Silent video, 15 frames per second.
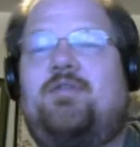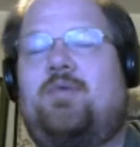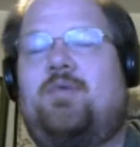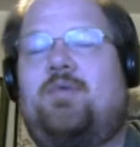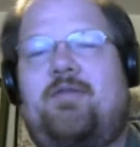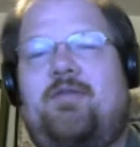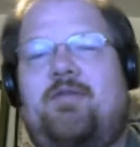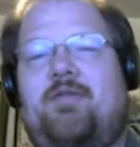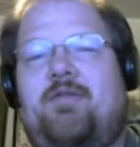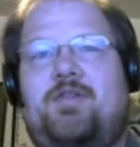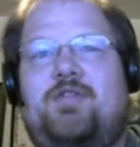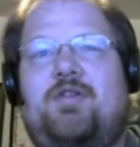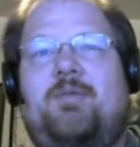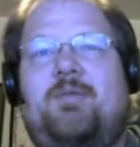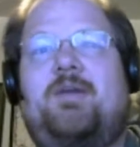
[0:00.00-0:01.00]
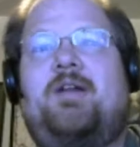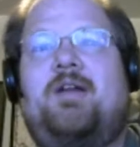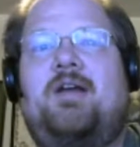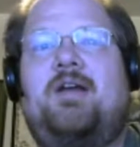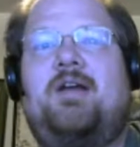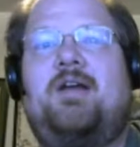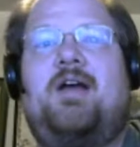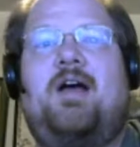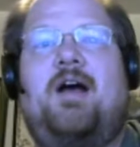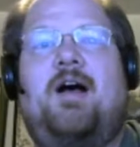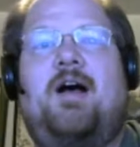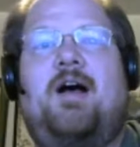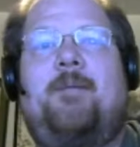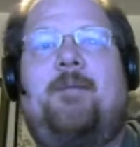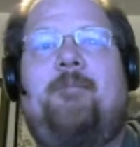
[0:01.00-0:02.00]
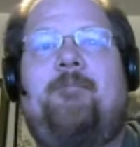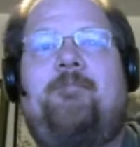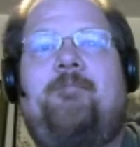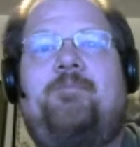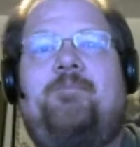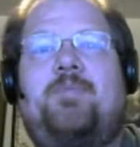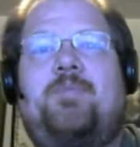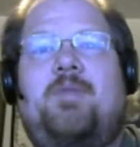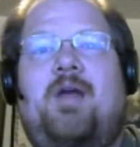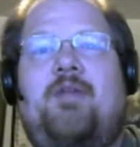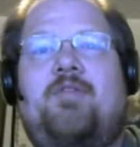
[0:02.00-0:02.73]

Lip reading: I have to move to get the shot, placing me in danger of the GM's choice.